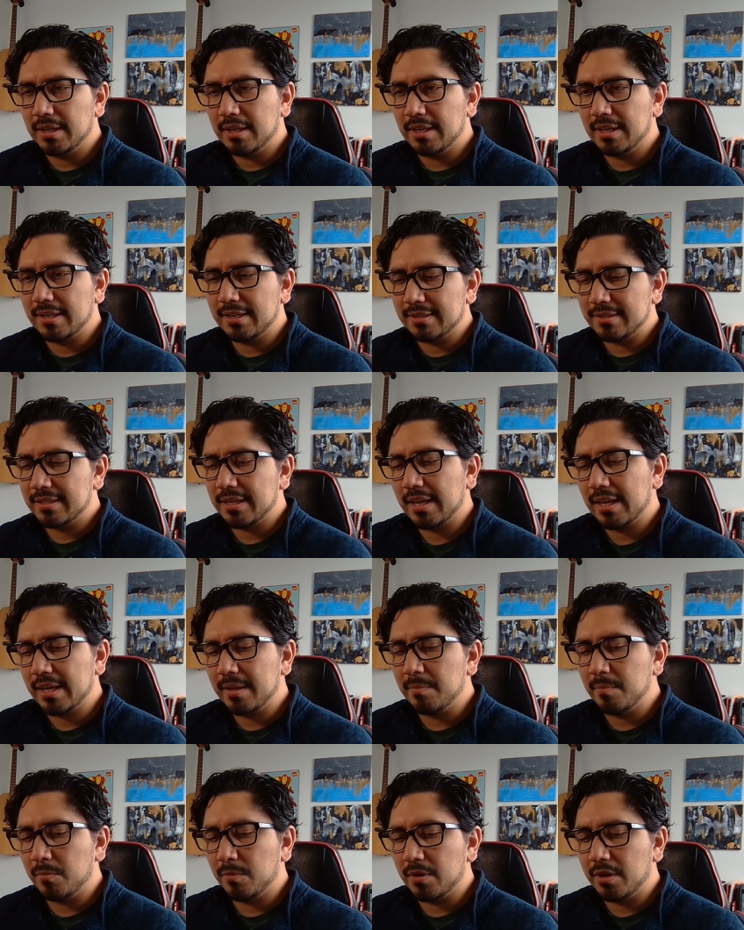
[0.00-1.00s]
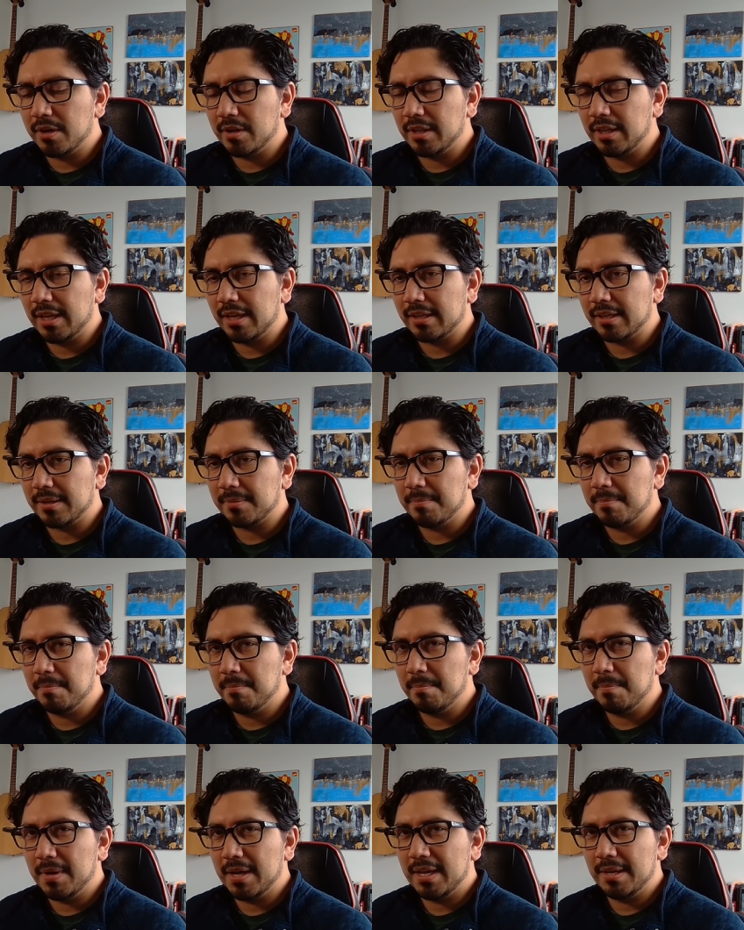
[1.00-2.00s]
at a time where like
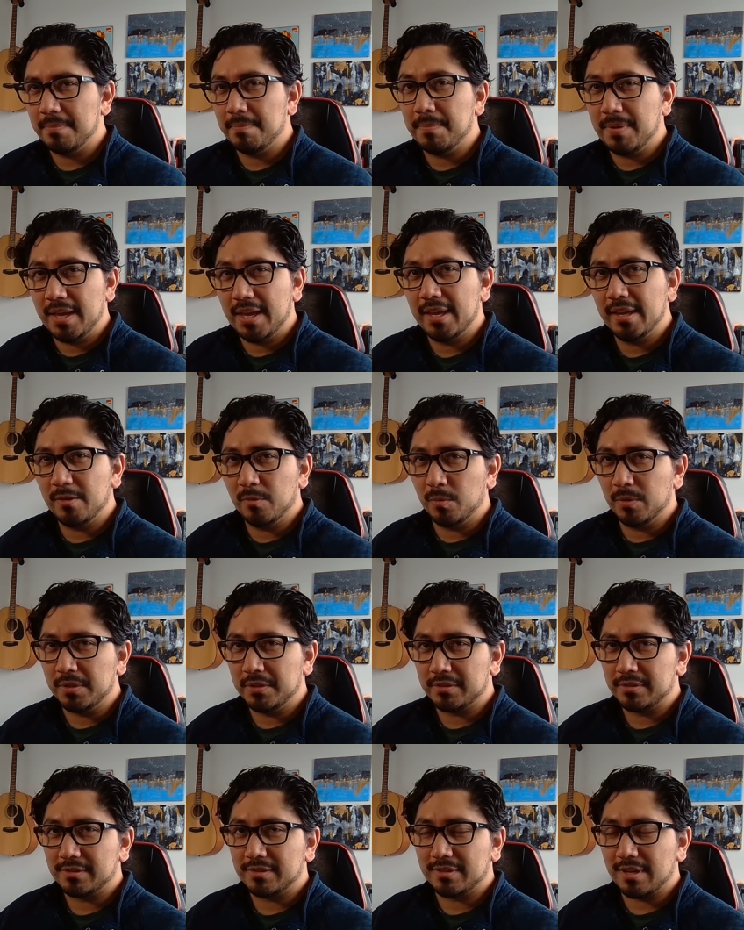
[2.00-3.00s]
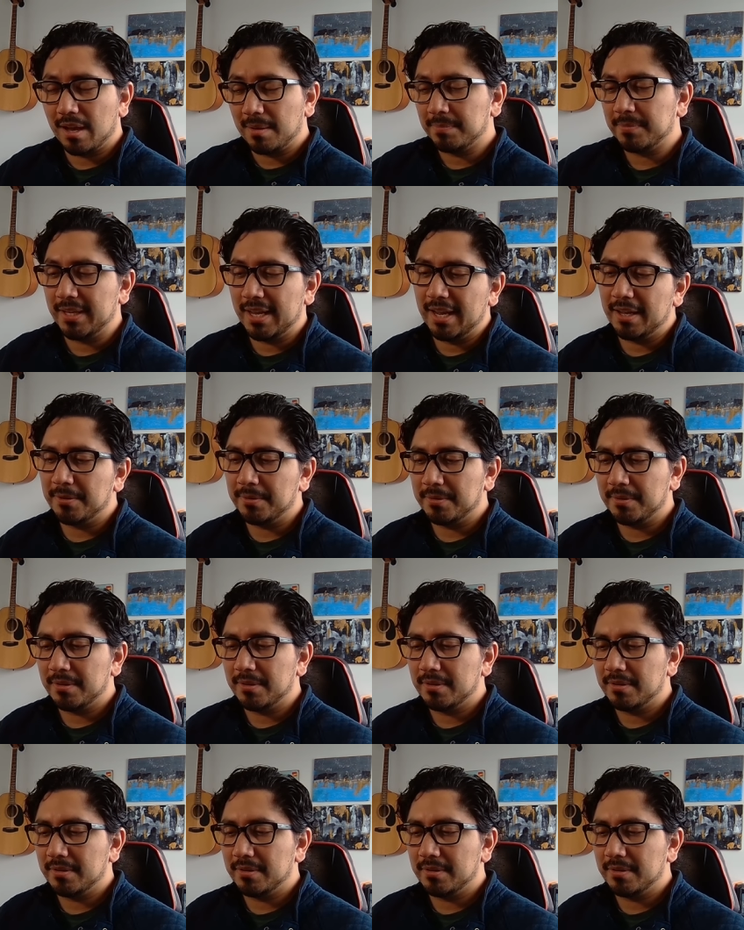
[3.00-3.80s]
my pay was topped out